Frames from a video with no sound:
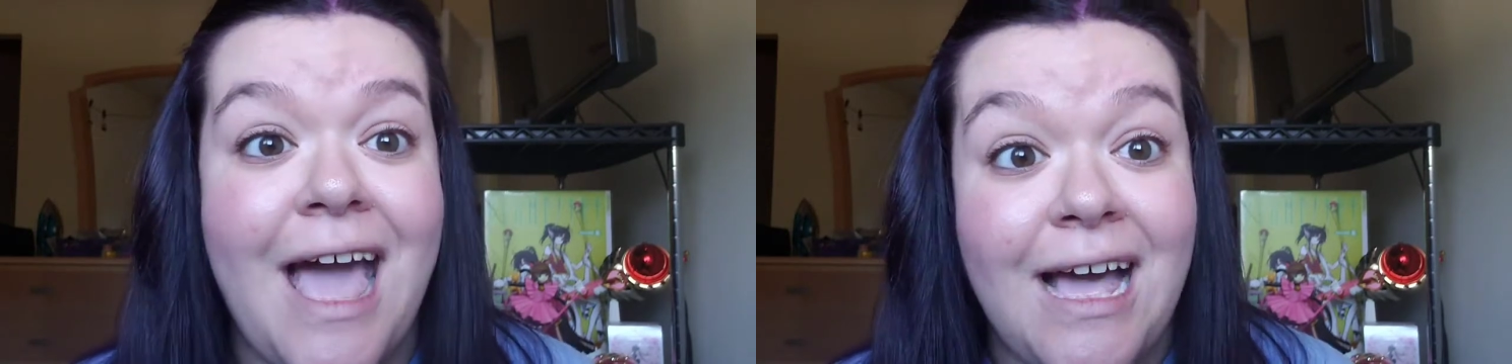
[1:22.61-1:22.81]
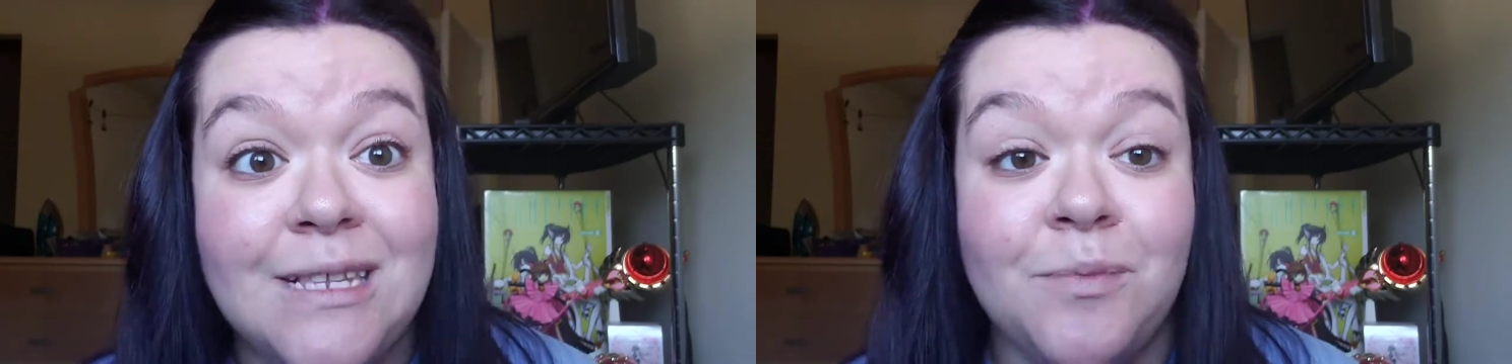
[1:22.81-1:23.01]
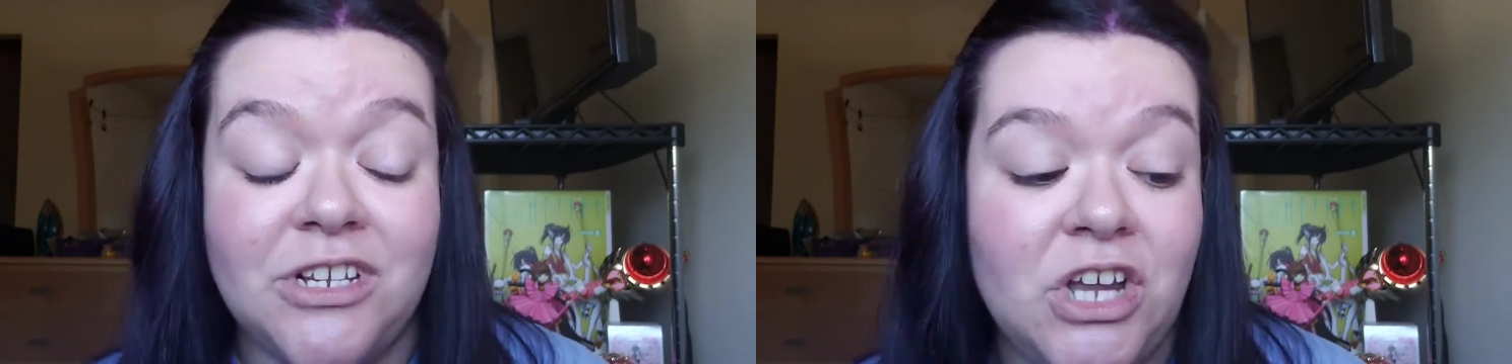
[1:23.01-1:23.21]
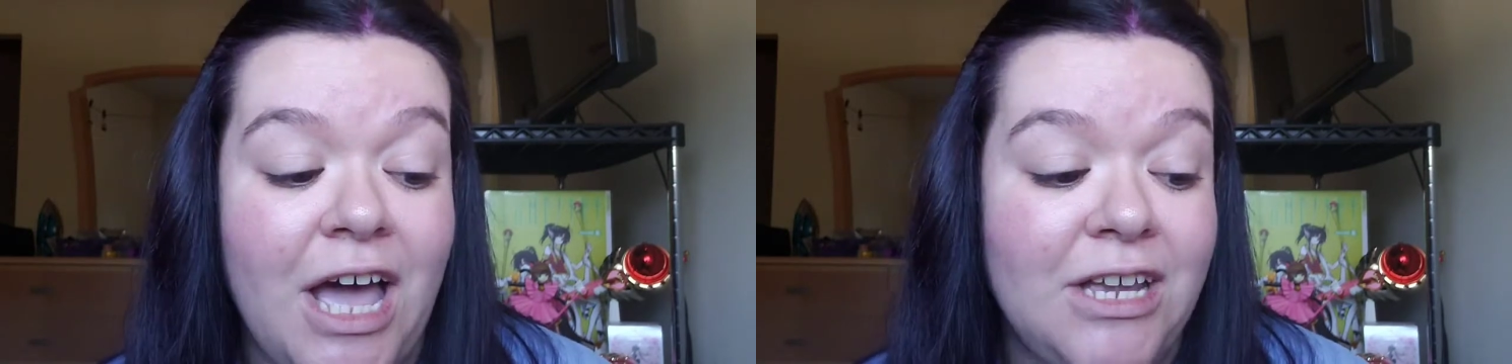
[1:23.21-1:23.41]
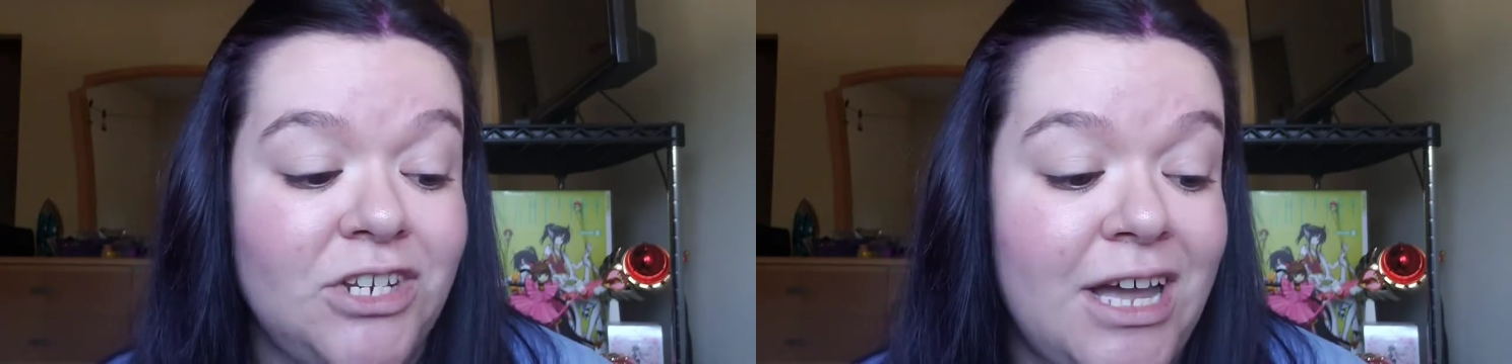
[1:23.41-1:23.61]
as much
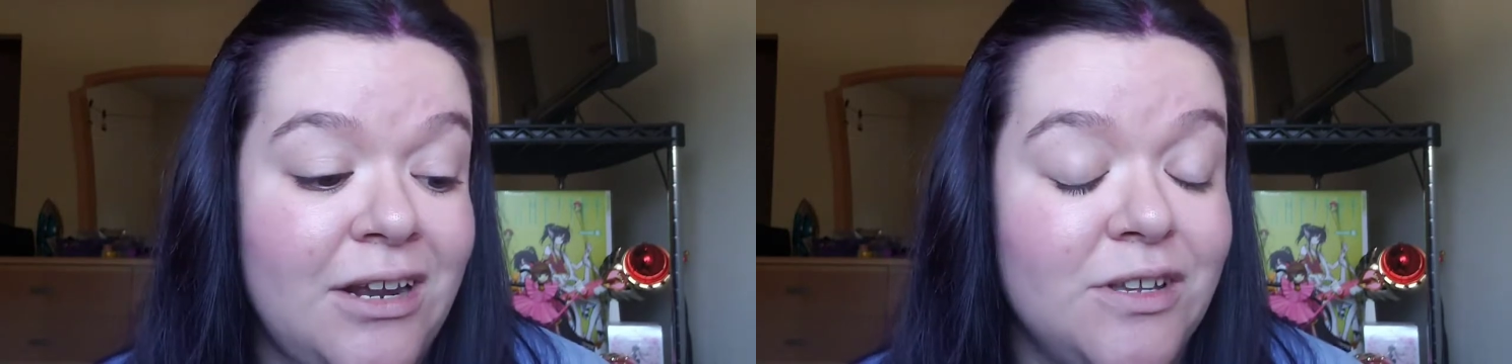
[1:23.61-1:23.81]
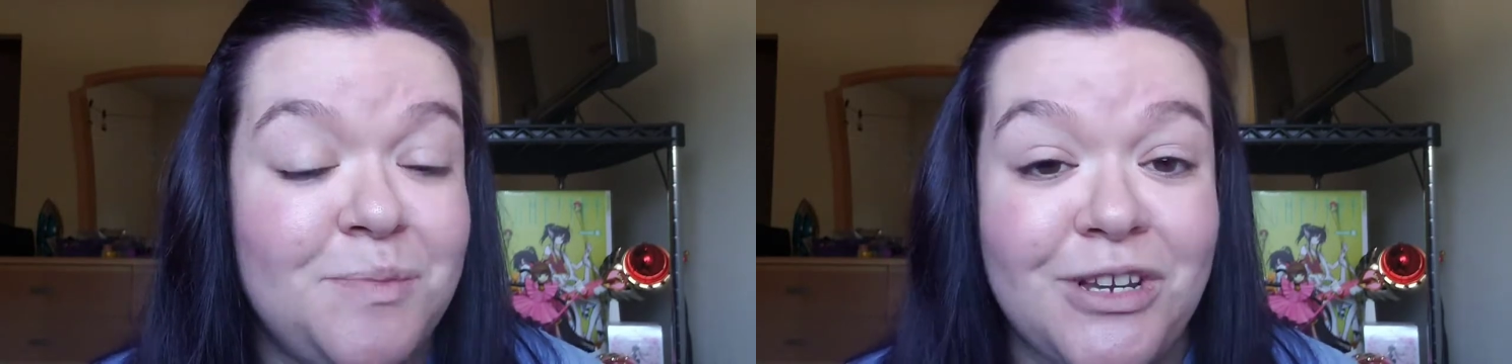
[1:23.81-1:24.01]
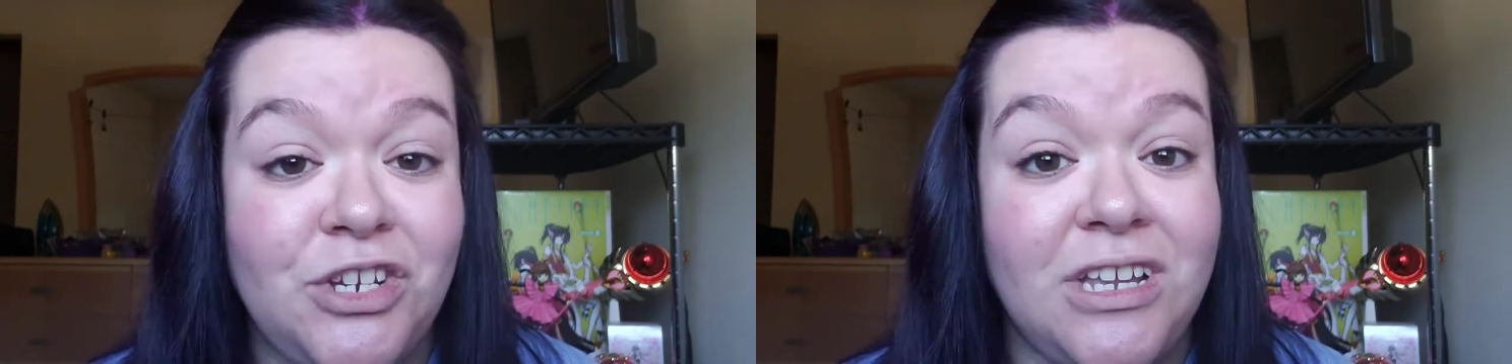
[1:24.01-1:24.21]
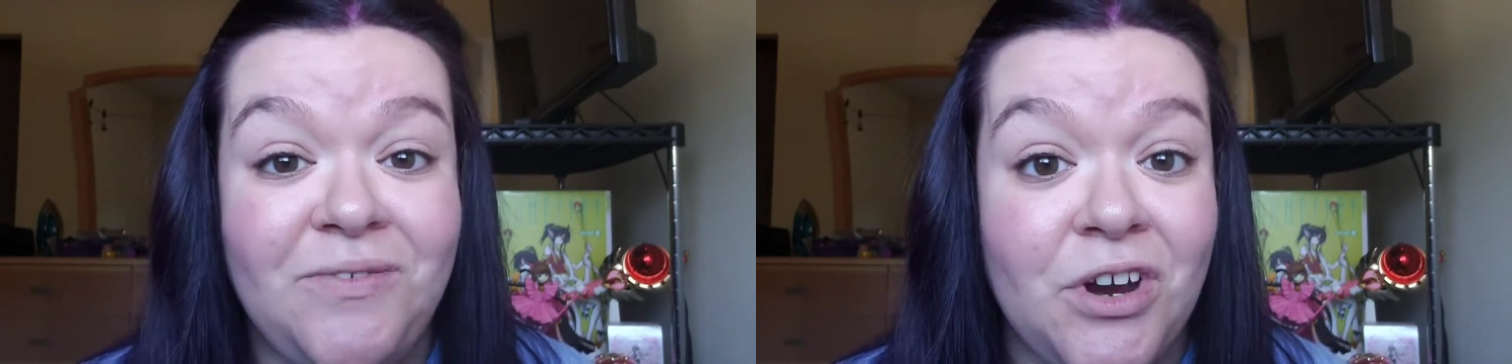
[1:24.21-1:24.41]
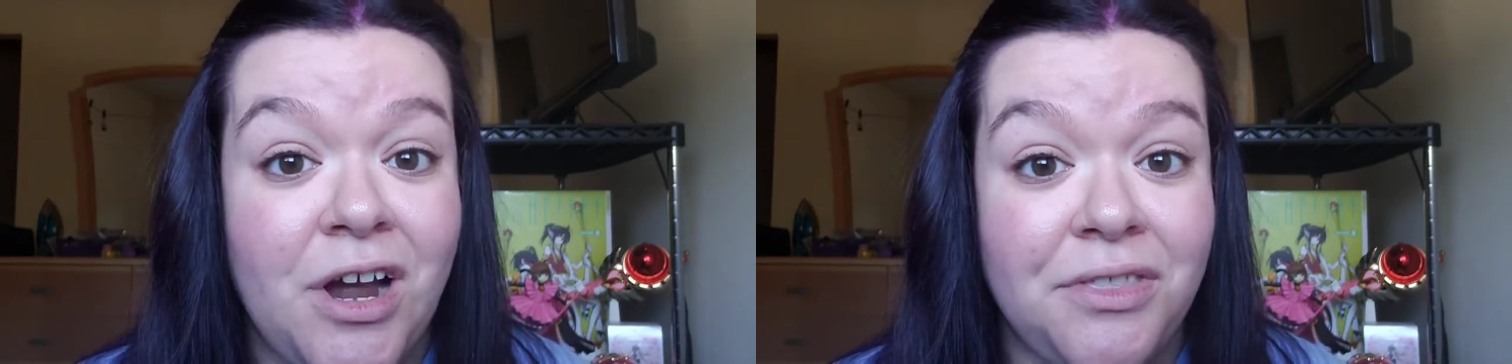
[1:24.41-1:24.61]
eyeshadow, especially if
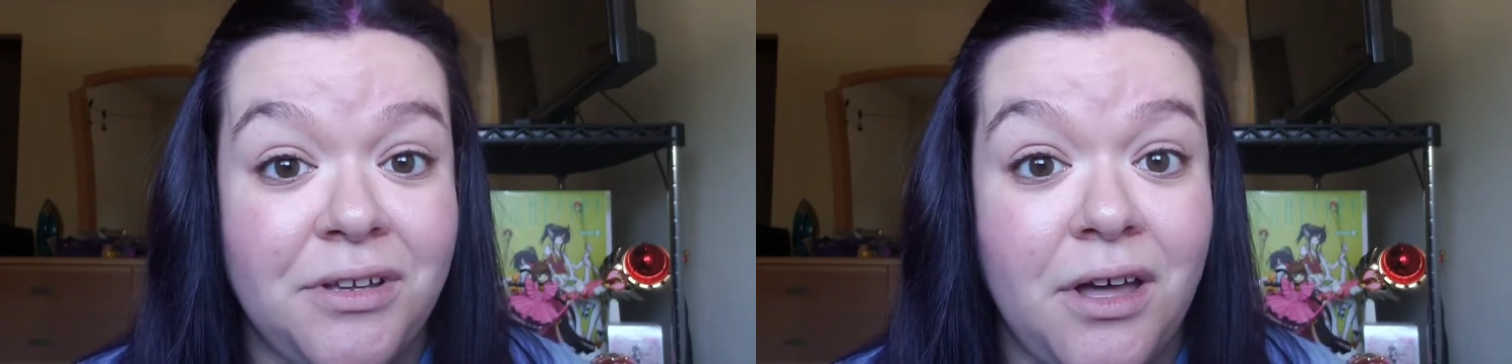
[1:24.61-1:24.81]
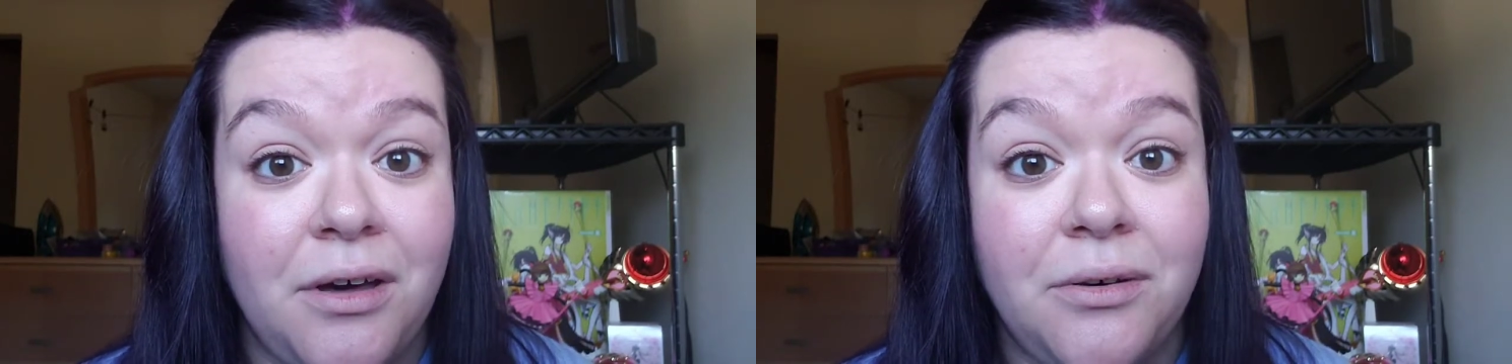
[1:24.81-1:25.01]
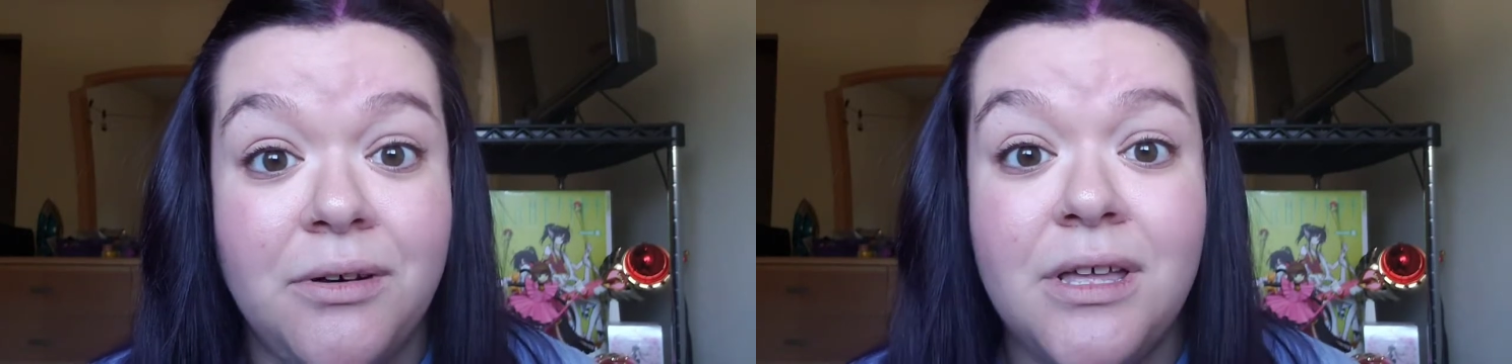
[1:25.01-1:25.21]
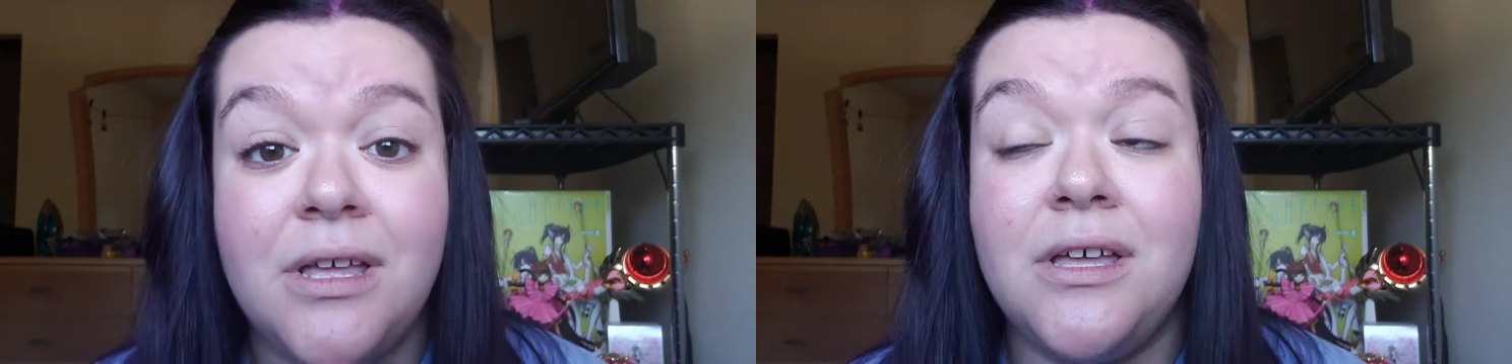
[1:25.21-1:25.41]
you're on the go,